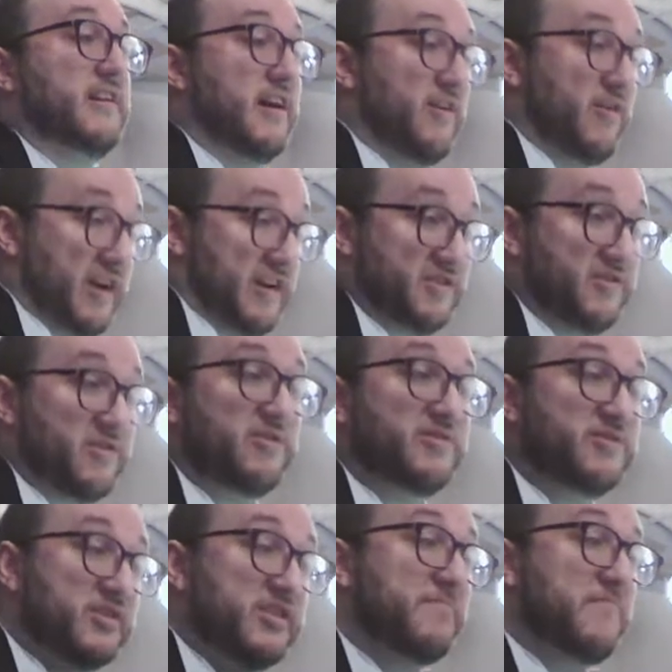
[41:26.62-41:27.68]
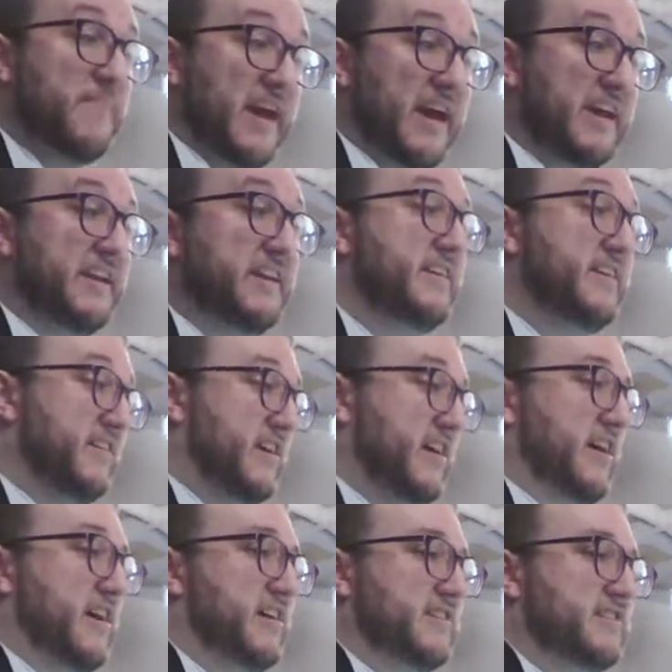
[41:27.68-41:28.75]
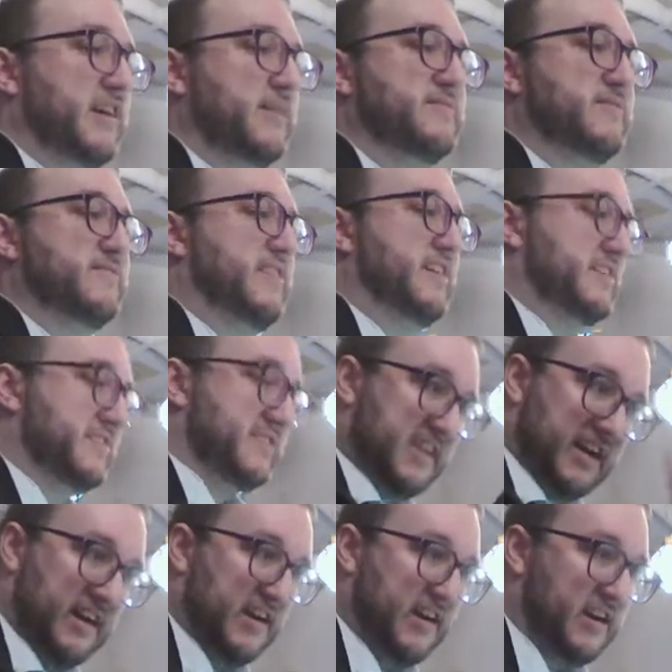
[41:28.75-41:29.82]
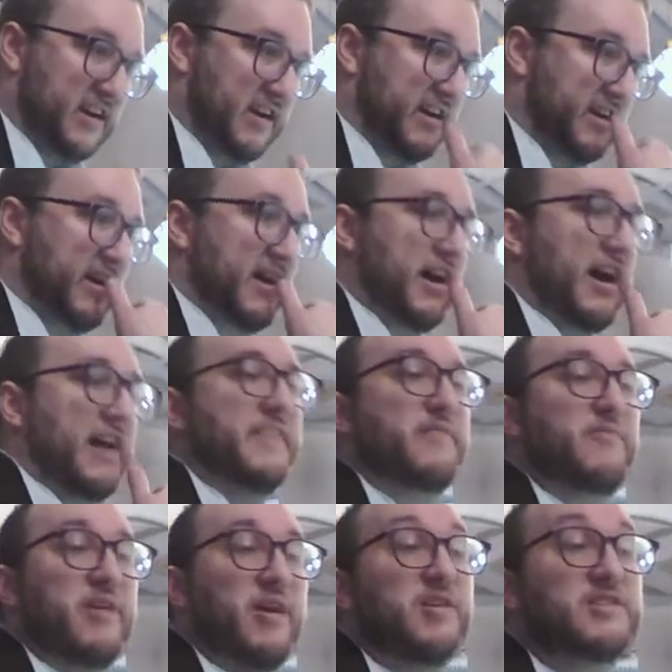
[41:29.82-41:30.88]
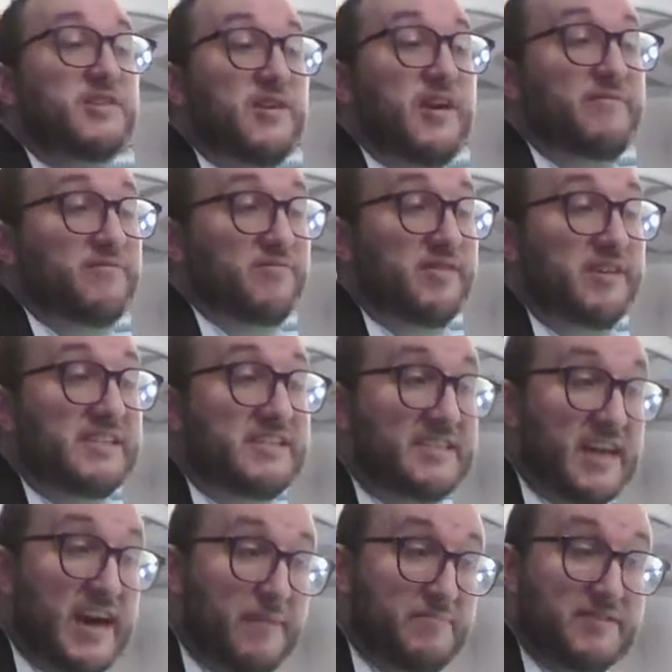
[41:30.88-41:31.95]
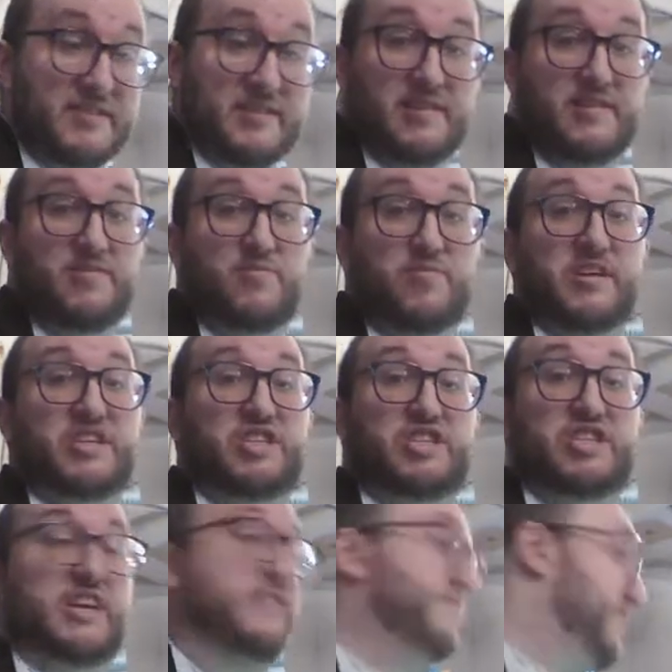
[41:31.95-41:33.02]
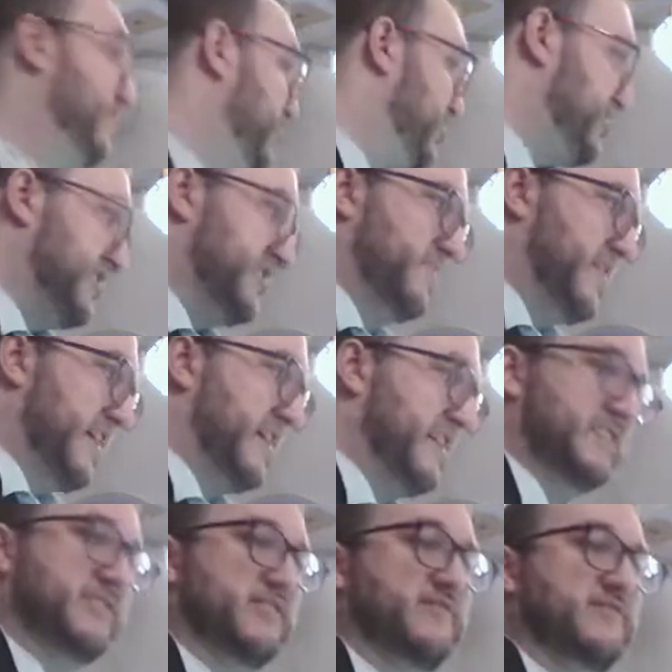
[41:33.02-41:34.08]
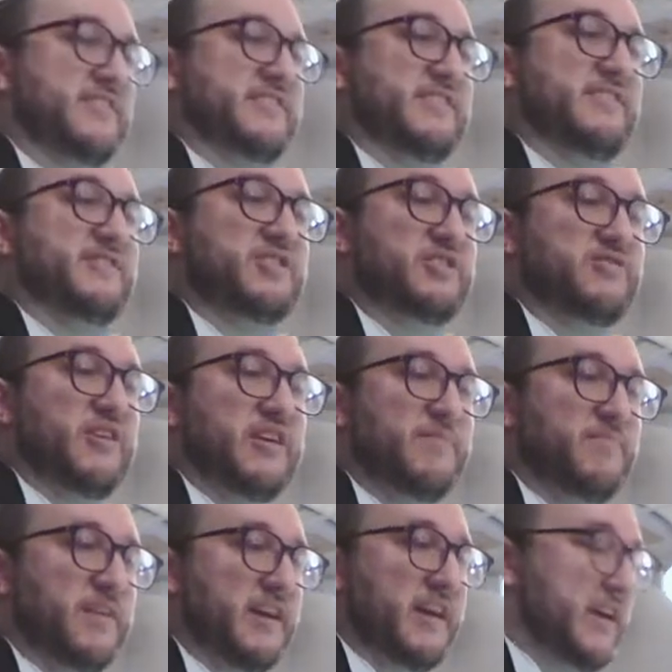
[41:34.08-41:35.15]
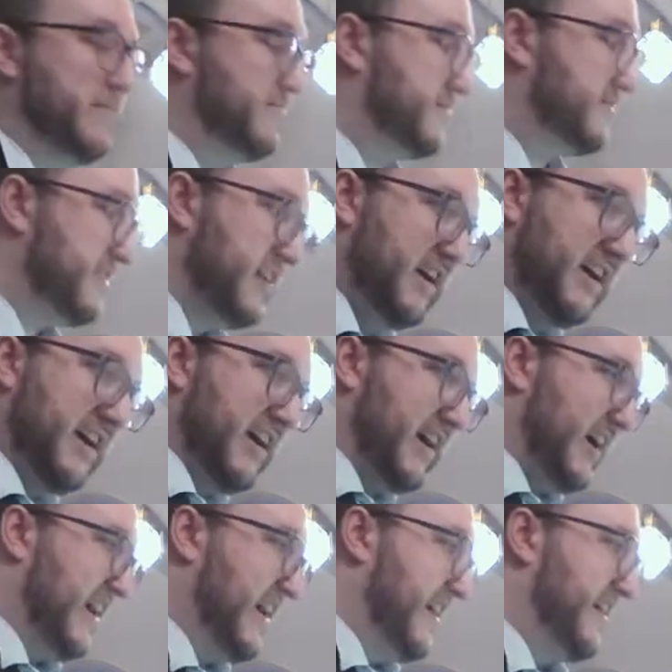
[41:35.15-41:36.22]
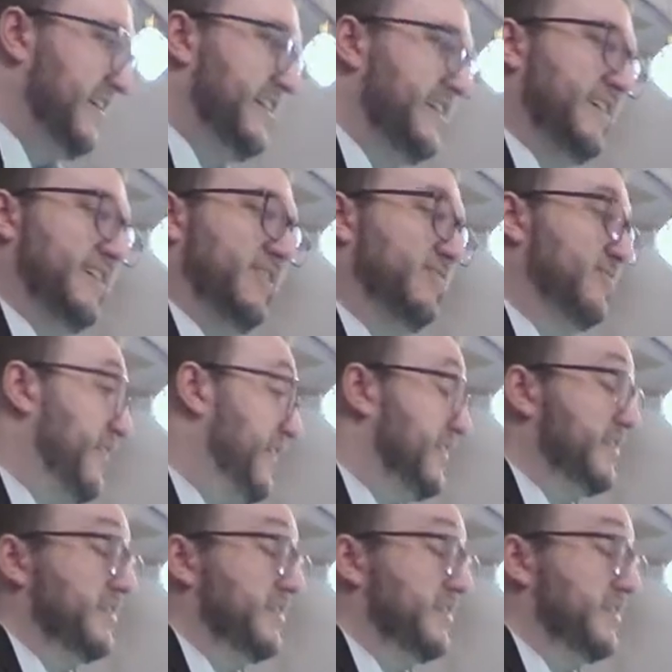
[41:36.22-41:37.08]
okay, so those are the main uh, types of things. Uh, and then we also have reed stops, which if you're just playing a service and you're just trying to play hymns, uh, you can